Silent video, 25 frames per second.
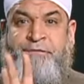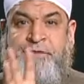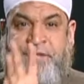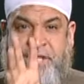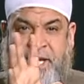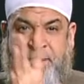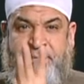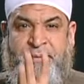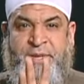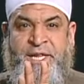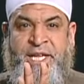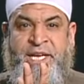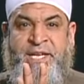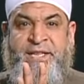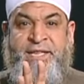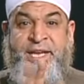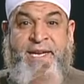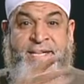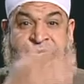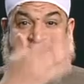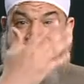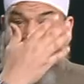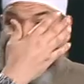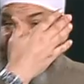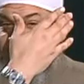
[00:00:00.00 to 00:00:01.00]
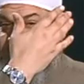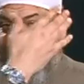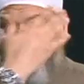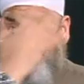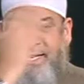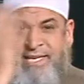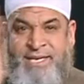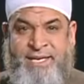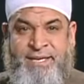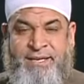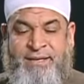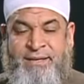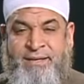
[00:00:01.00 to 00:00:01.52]
of something that is
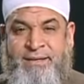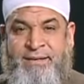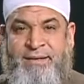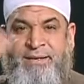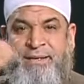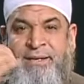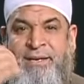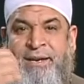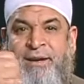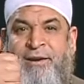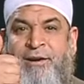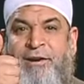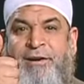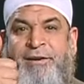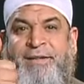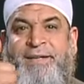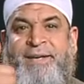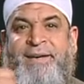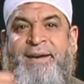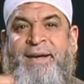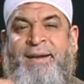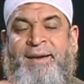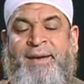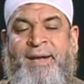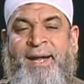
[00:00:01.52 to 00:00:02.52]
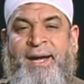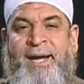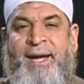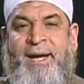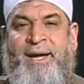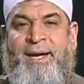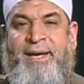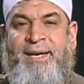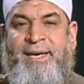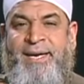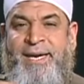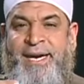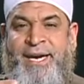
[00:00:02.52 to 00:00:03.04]
unseen regarding
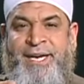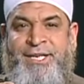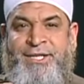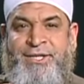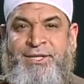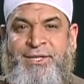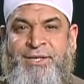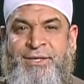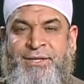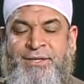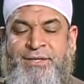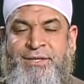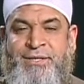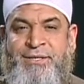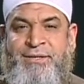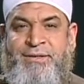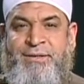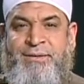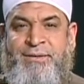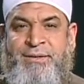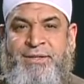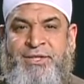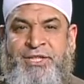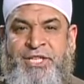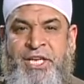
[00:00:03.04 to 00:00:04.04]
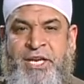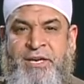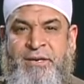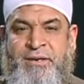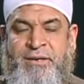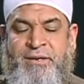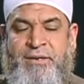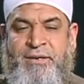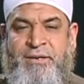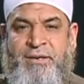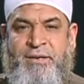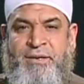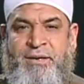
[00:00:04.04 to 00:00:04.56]
Allah, angels,
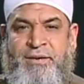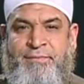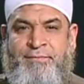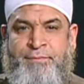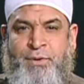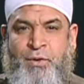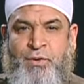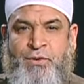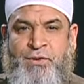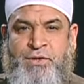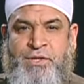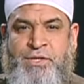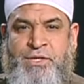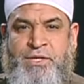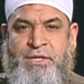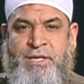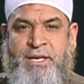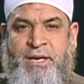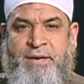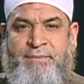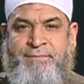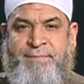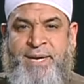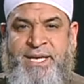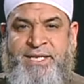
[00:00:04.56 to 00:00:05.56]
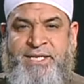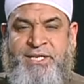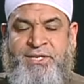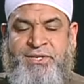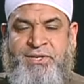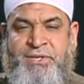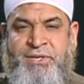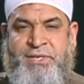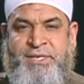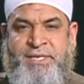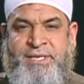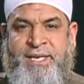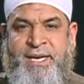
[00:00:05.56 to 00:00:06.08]
jinn, books,
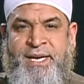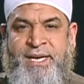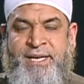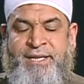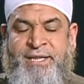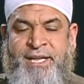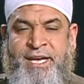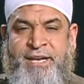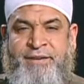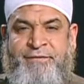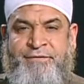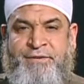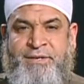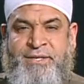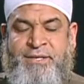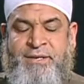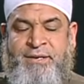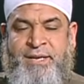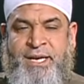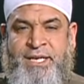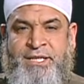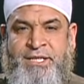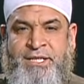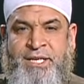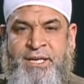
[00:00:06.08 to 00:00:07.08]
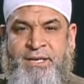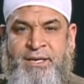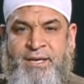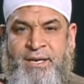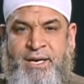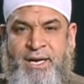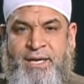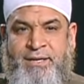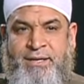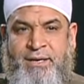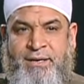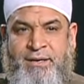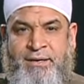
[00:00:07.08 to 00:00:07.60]
messengers, day of resurrection,
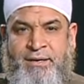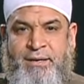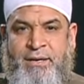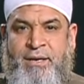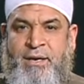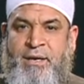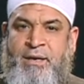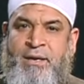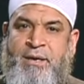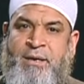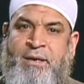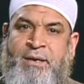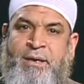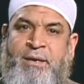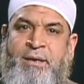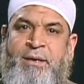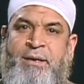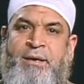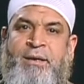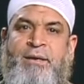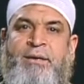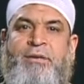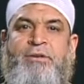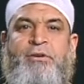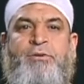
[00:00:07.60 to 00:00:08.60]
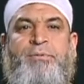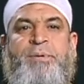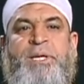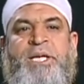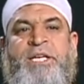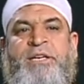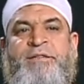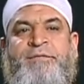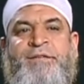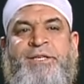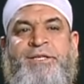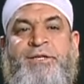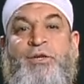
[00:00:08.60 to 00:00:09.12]
qadr, you
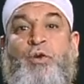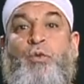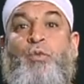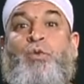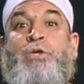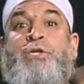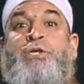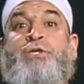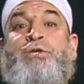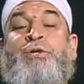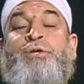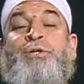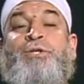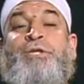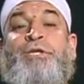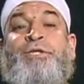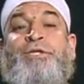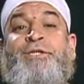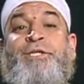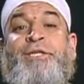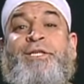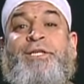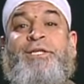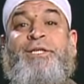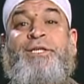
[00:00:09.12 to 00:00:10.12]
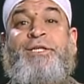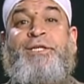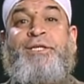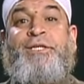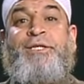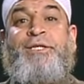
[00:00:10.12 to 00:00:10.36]
believe it with certainty.